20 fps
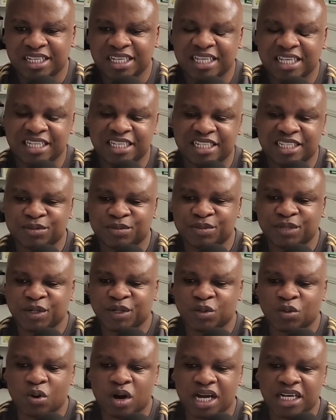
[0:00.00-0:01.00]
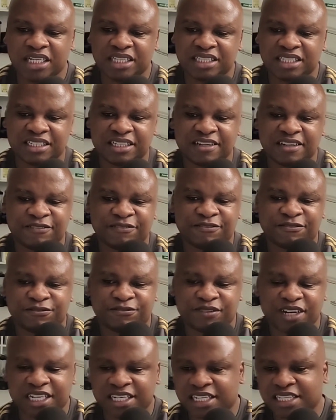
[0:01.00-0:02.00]
It has been quite a
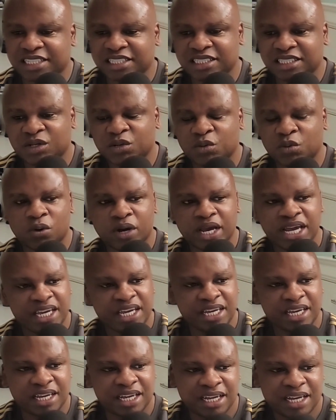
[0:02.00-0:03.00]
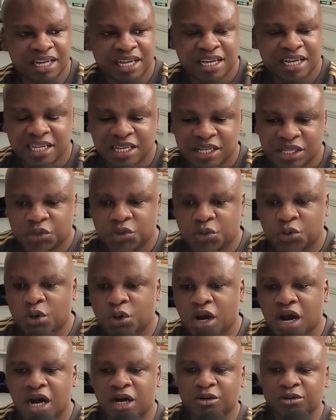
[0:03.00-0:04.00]
fantastic week
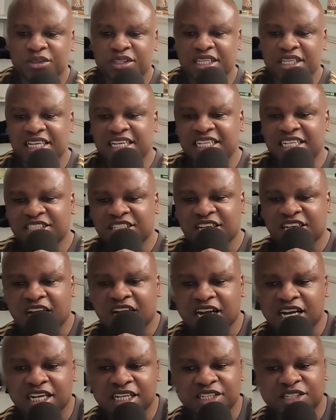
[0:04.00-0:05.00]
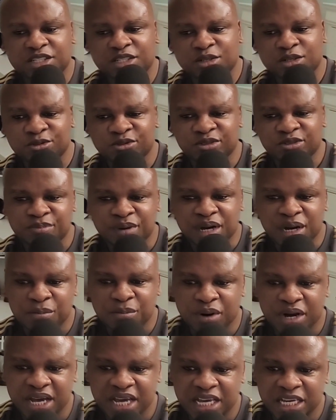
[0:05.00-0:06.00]
throughout the entire country of
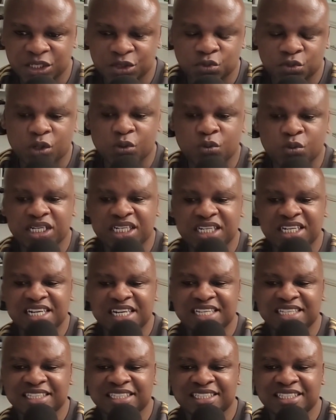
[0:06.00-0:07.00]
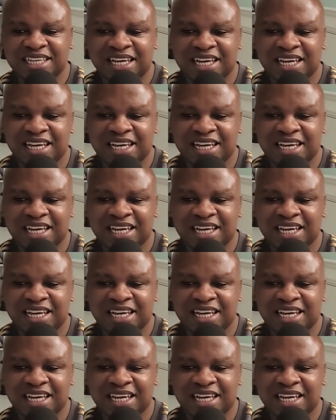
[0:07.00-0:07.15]
Zimbabwe as we witnessed